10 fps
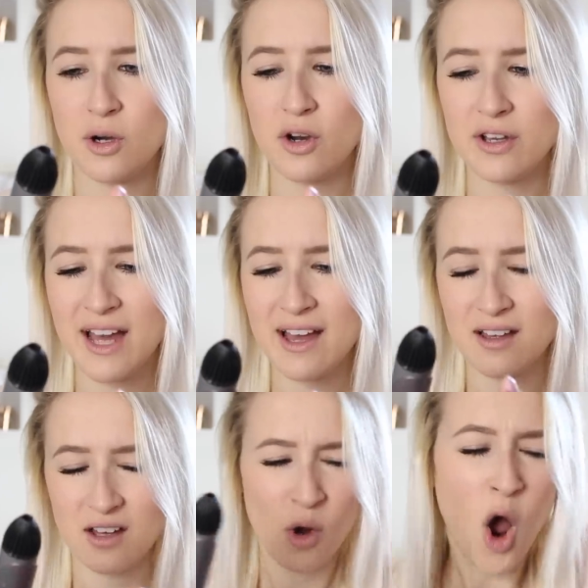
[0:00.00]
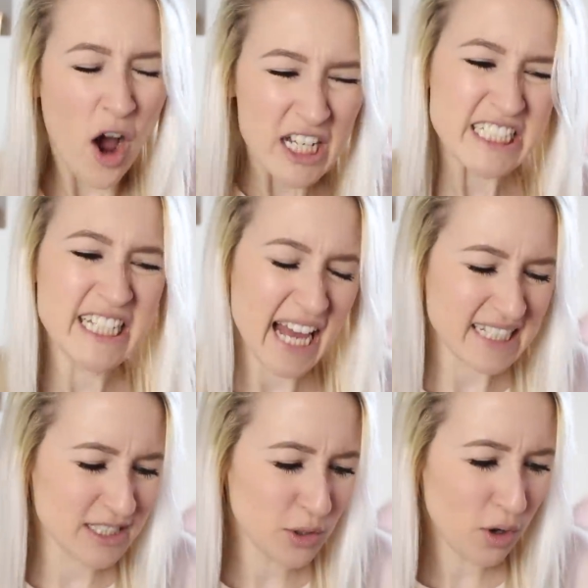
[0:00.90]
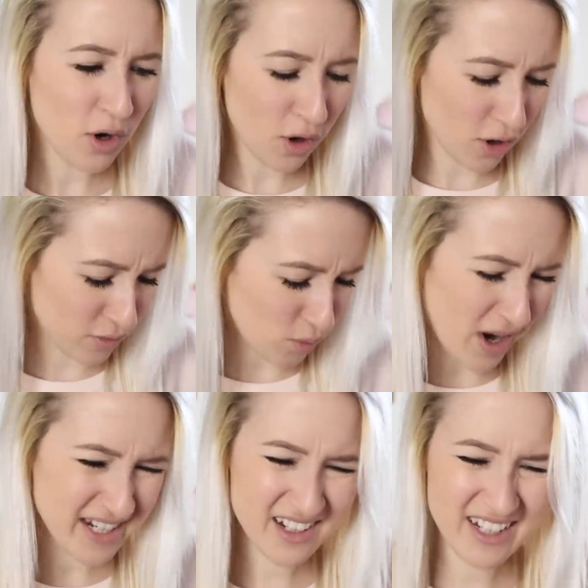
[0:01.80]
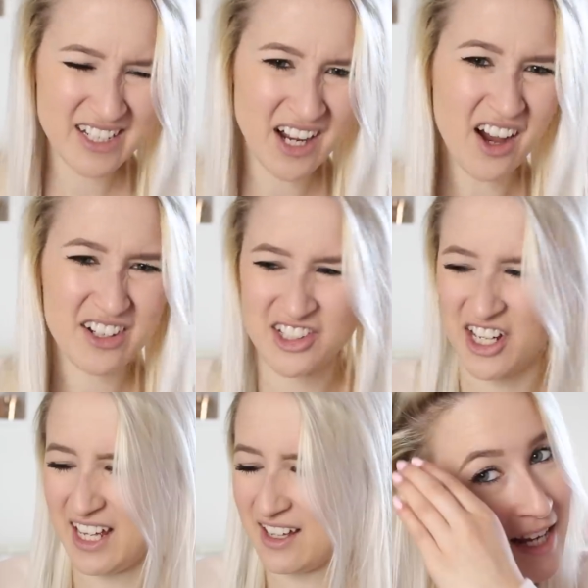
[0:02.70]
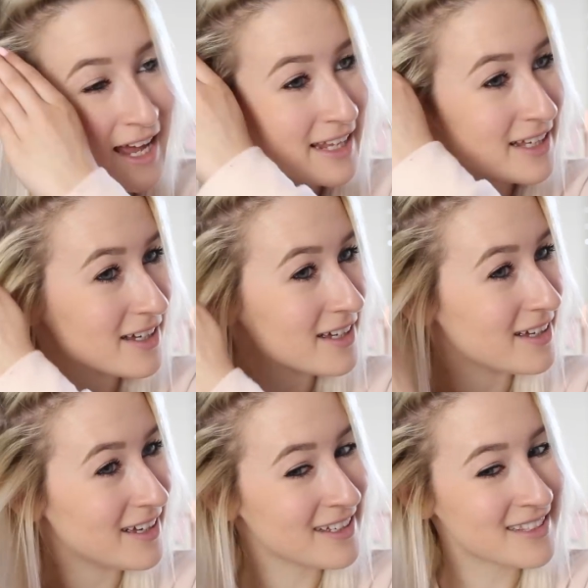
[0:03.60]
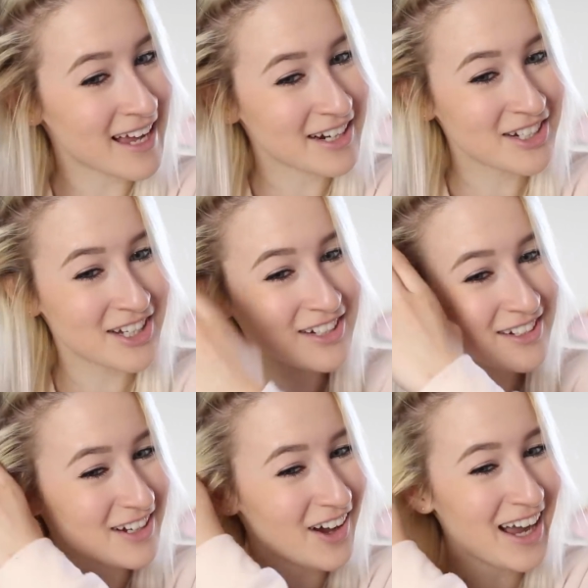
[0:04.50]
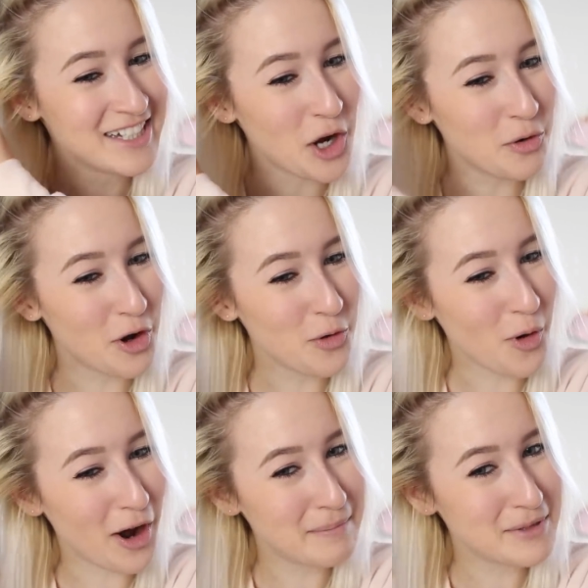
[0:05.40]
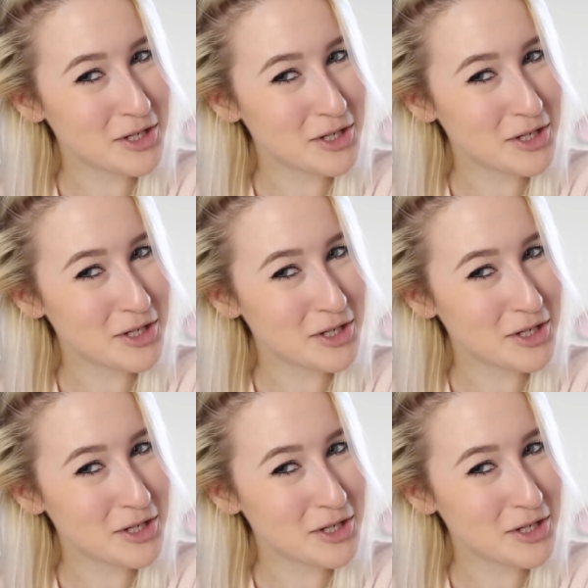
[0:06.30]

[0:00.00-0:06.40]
you hot yet? Yes, you're hot. Why did I touch it? Take a section. I don't know what I'm